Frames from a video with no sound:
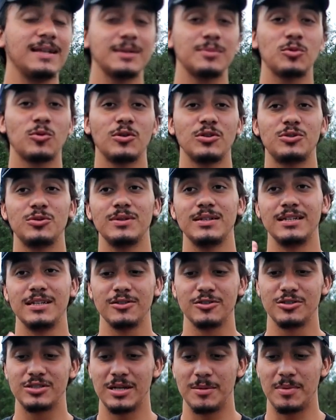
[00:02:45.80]
ended up going to a
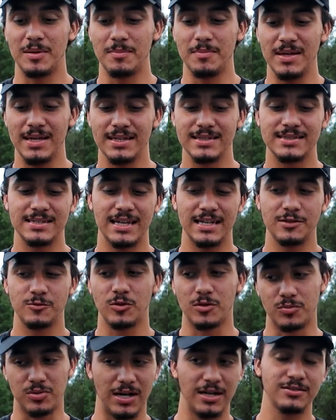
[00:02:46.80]
dealership and me and Sandy
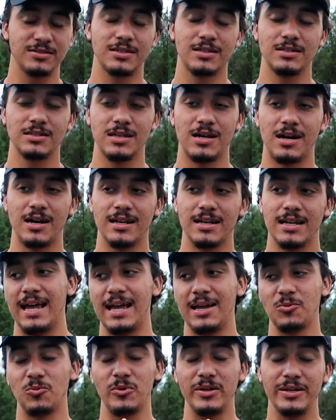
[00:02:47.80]
were browsing the lot
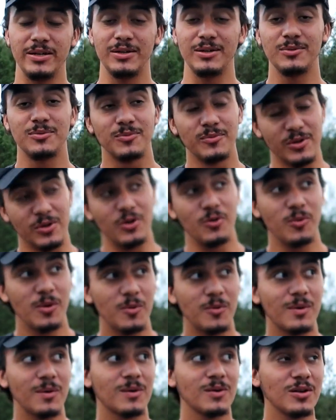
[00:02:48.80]
and we knew what
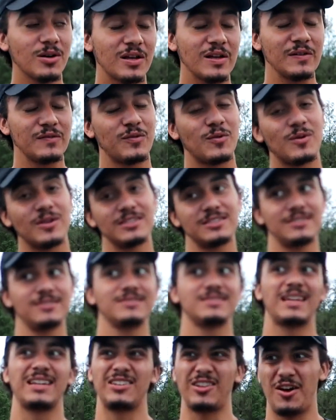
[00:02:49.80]
we were looking for and she
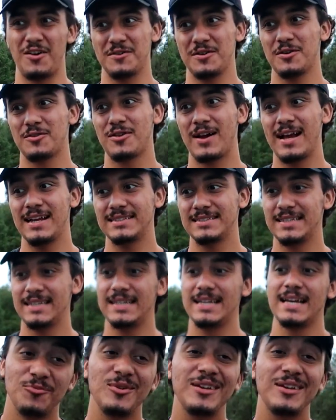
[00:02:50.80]
was like, don't go crazy.